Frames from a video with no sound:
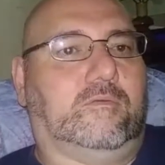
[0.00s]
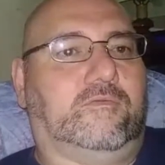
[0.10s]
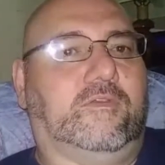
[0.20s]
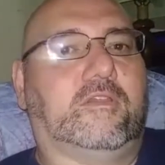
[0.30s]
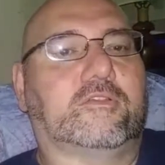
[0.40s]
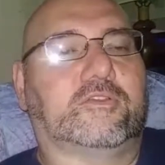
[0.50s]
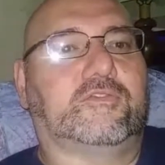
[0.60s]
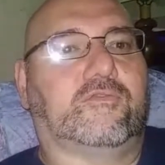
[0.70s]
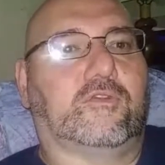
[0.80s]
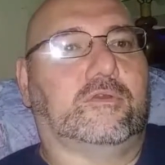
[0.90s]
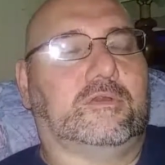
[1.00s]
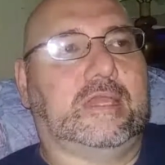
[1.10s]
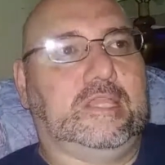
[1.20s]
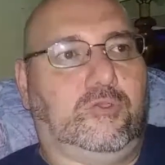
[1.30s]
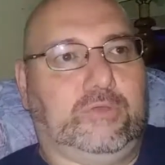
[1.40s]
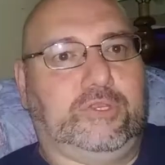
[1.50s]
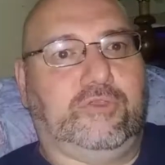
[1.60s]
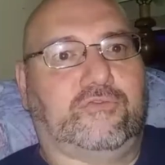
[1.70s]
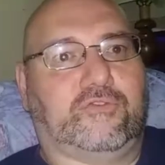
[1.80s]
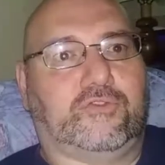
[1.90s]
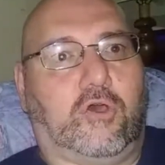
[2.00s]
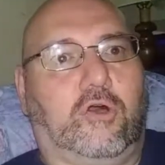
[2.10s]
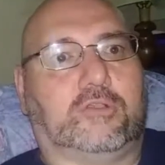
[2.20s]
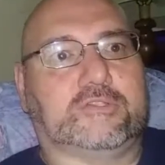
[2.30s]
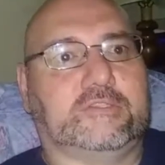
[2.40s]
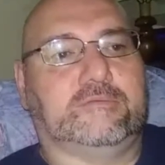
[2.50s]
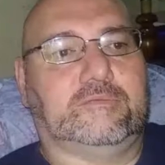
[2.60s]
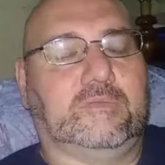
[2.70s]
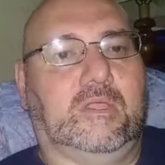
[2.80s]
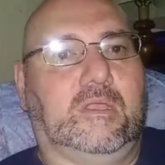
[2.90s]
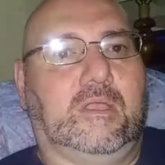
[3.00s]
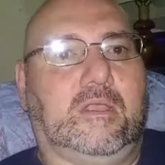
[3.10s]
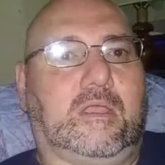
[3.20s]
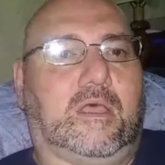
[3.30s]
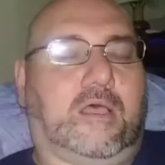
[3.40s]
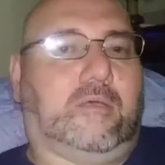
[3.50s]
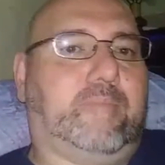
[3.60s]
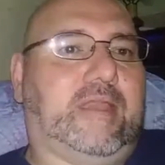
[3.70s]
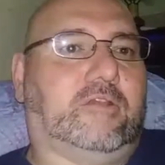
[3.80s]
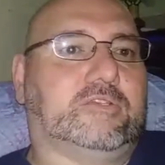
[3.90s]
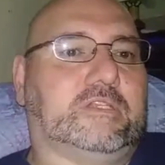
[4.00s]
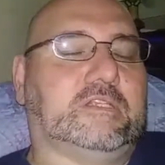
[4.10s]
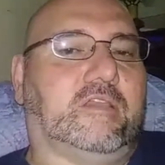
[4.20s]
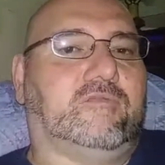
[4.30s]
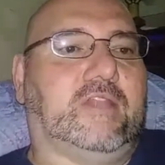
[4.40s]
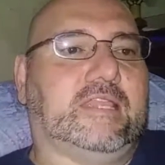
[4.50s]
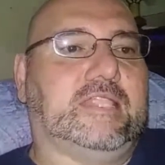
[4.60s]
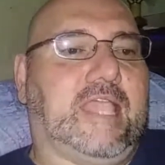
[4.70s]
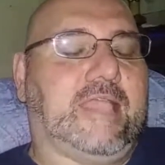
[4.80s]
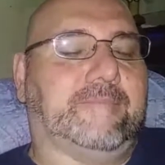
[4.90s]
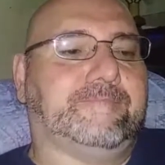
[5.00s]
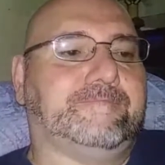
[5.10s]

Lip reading: fillers for like you would use for dolls and bears and stuff like that.